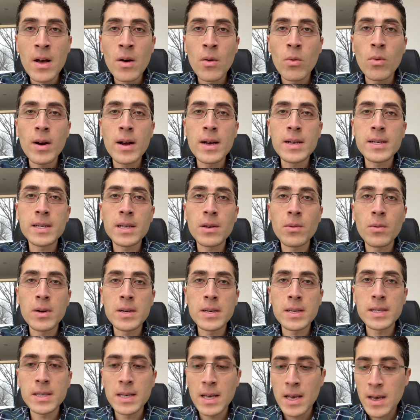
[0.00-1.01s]
whereas it
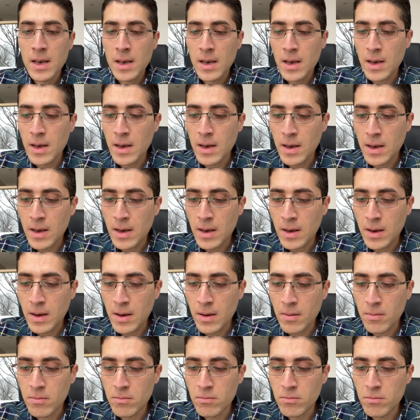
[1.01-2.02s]
was
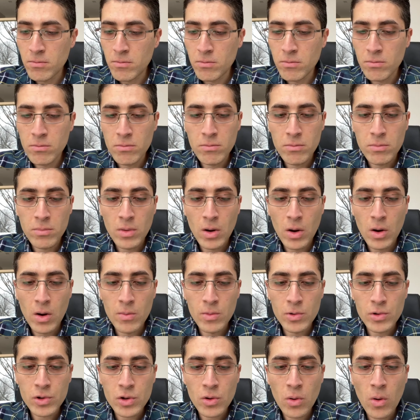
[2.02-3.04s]

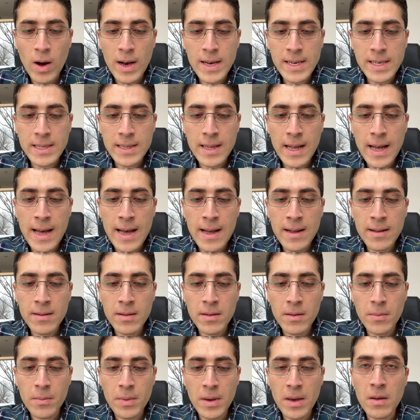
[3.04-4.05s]
almost twice
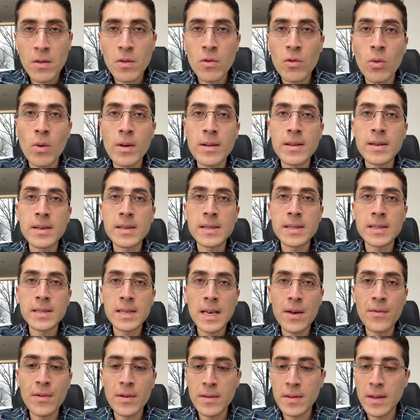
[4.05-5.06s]
that, being
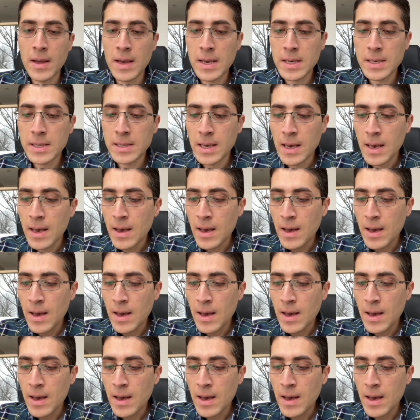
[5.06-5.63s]
27 days.